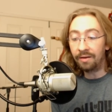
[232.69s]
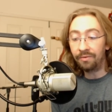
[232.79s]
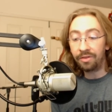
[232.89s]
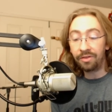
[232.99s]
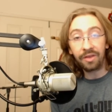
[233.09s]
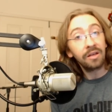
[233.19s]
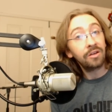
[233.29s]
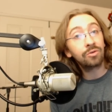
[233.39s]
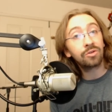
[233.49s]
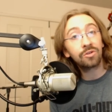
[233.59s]
thank
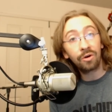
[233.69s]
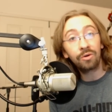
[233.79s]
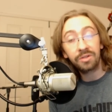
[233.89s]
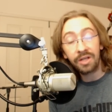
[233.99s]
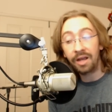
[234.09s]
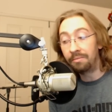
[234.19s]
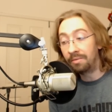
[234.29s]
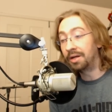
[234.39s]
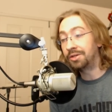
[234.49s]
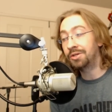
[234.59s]
you so damn
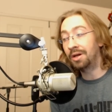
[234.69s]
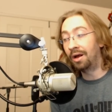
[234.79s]
much.